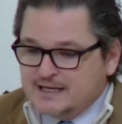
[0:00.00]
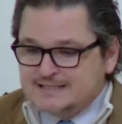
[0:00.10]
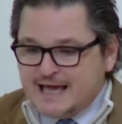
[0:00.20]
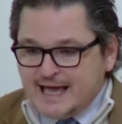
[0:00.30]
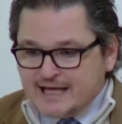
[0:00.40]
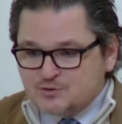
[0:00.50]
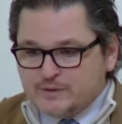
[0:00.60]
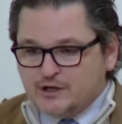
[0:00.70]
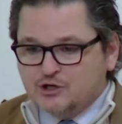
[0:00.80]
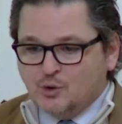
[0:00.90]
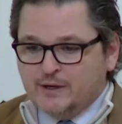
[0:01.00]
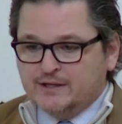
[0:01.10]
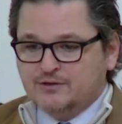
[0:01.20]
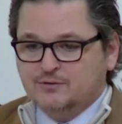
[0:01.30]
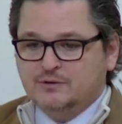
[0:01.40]
Because as we are
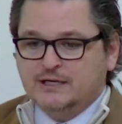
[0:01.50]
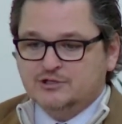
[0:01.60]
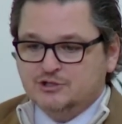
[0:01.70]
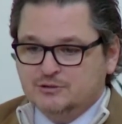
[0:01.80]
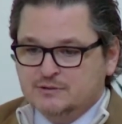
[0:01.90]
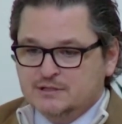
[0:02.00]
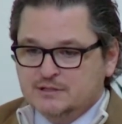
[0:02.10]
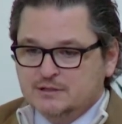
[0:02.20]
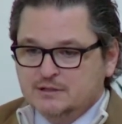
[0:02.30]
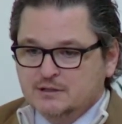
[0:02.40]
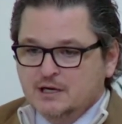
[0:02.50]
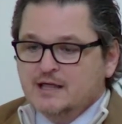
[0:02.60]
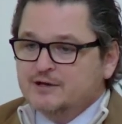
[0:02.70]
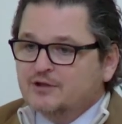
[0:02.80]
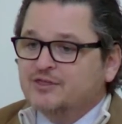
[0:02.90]
going through issues,
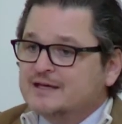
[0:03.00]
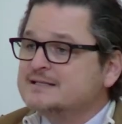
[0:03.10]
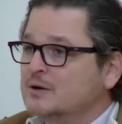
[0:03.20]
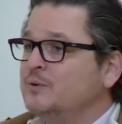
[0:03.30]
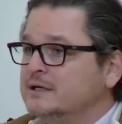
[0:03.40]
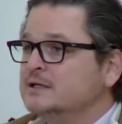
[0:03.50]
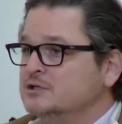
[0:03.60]
there are things that